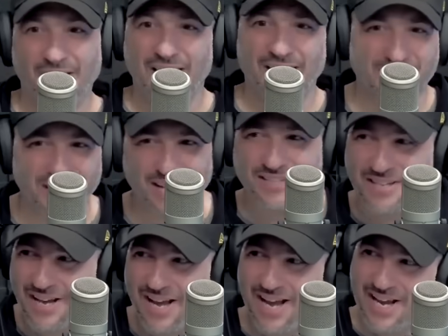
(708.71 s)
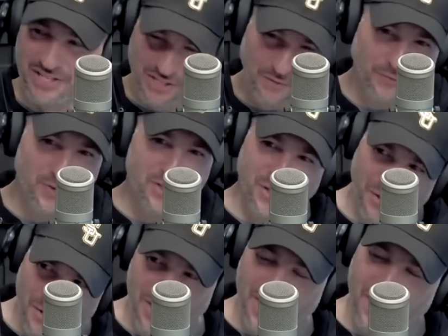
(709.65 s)
It's it's it's a
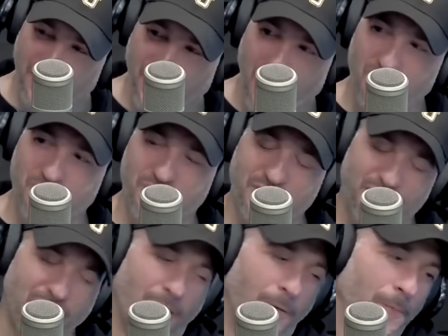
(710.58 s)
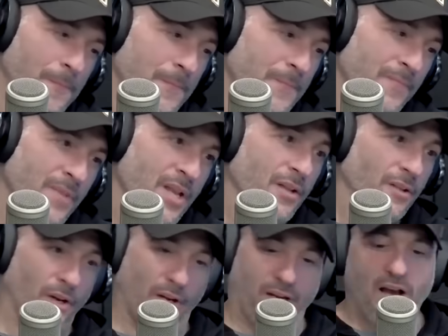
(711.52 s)
fraternity of coaches. So,
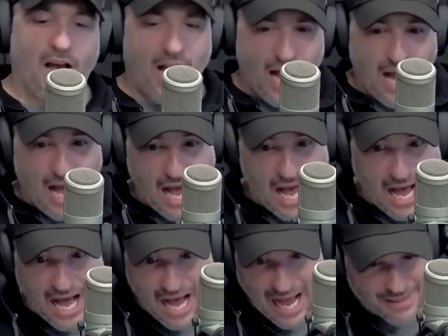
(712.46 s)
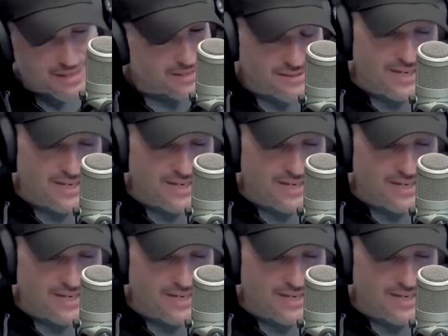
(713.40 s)
look, I think